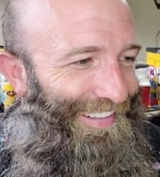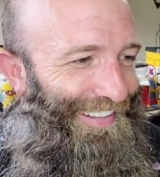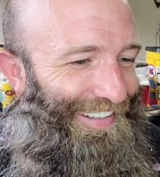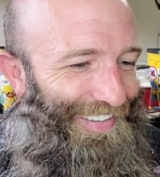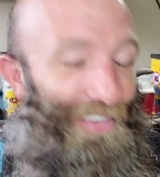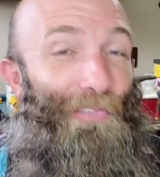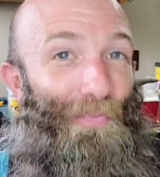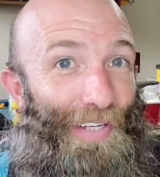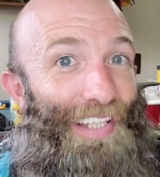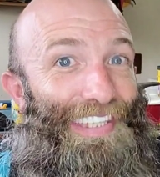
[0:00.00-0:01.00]
that
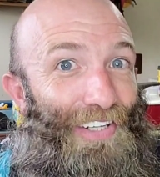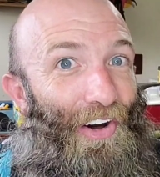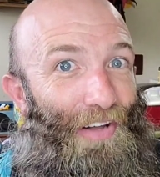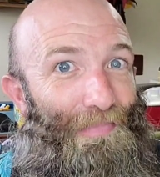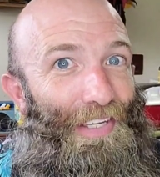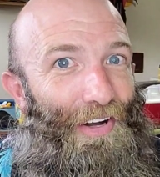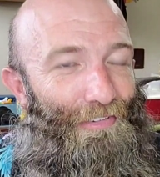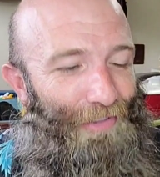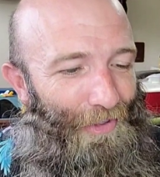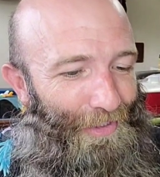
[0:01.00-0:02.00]
really caught me
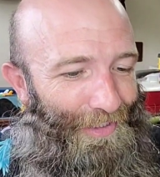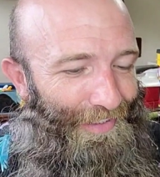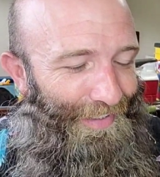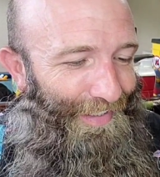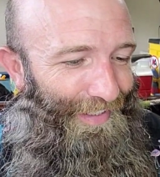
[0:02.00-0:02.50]
off guard.